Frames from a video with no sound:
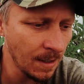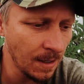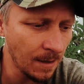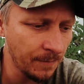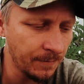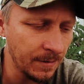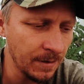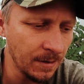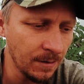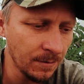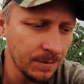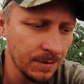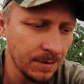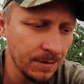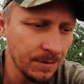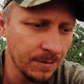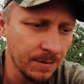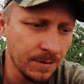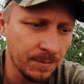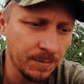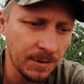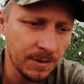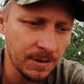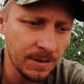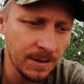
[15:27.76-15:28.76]
if you don't do,
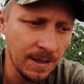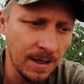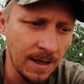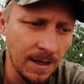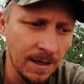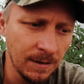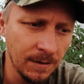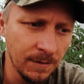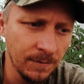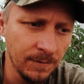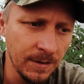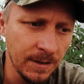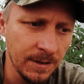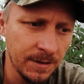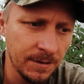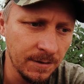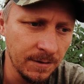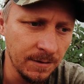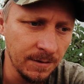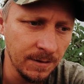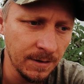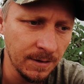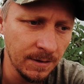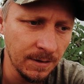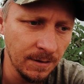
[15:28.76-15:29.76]
especially high
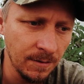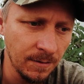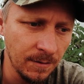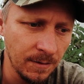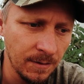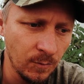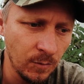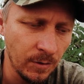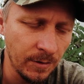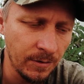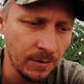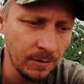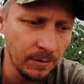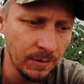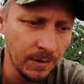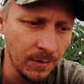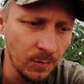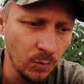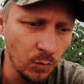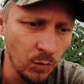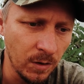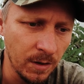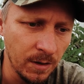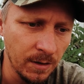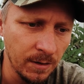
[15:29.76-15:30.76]
elevation, with only
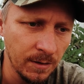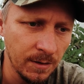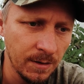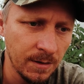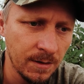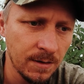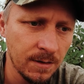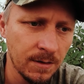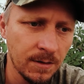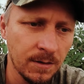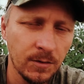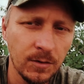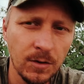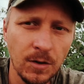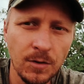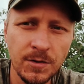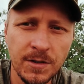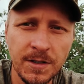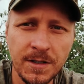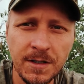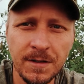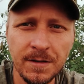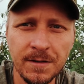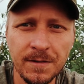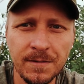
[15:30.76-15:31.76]
one grow
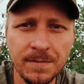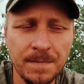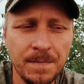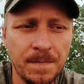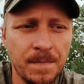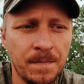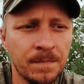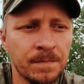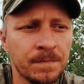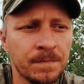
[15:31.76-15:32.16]
season,